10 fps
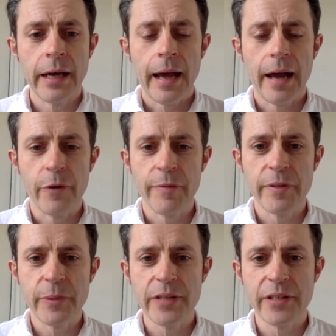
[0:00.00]
And we've been
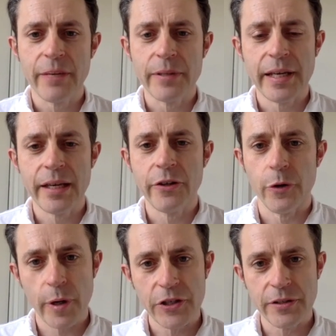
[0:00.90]
tweeting. We're taking
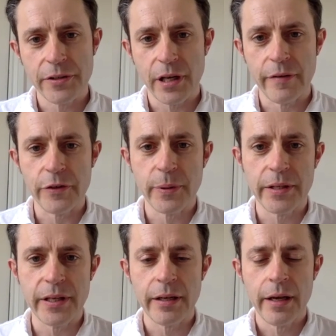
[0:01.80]
your questions over
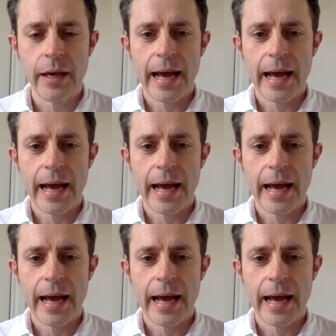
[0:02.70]
Twitter.